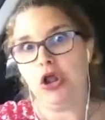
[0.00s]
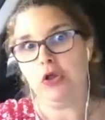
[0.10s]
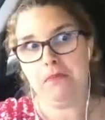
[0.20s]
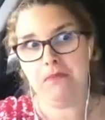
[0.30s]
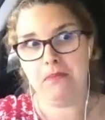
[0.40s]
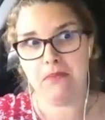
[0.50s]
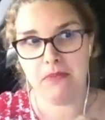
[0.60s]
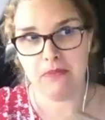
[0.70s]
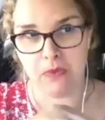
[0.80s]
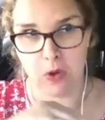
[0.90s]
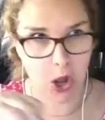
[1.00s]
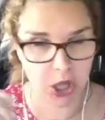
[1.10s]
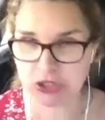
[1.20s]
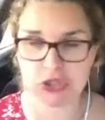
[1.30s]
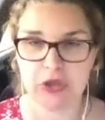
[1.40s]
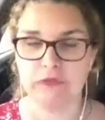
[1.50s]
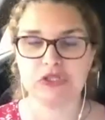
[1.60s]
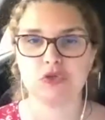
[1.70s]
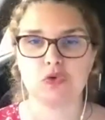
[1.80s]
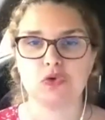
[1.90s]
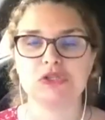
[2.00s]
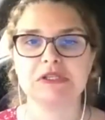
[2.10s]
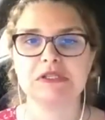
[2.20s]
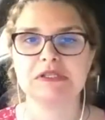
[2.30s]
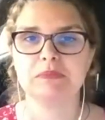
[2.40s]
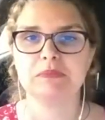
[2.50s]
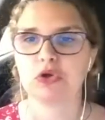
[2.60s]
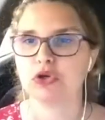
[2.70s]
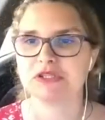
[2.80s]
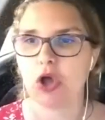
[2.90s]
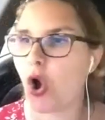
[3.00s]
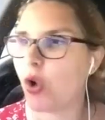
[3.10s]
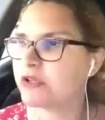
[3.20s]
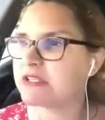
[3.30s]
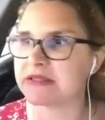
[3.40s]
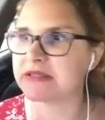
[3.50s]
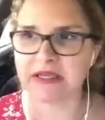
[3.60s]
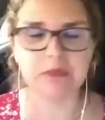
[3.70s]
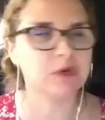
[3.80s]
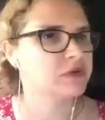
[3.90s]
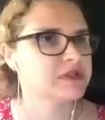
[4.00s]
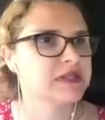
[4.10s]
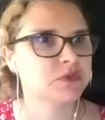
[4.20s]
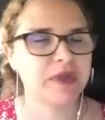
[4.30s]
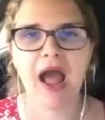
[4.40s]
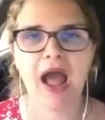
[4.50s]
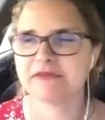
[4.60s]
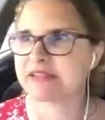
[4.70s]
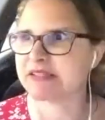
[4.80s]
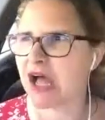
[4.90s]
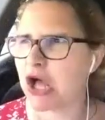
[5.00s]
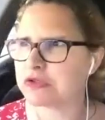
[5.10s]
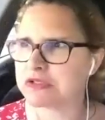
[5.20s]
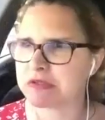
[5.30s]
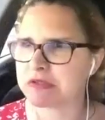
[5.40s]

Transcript: lots of resources, because all stimulus that we have, sounds,